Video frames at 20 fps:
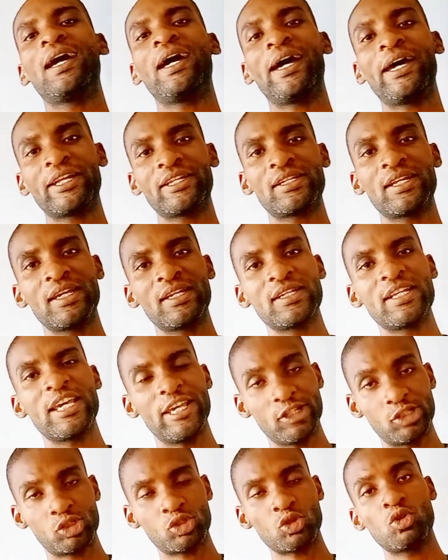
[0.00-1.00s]
and
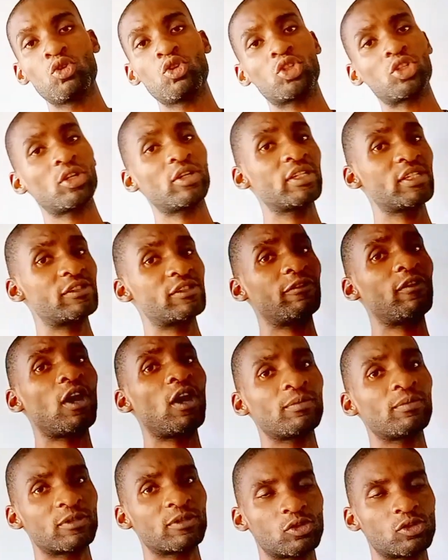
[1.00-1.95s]
then a solution is formed.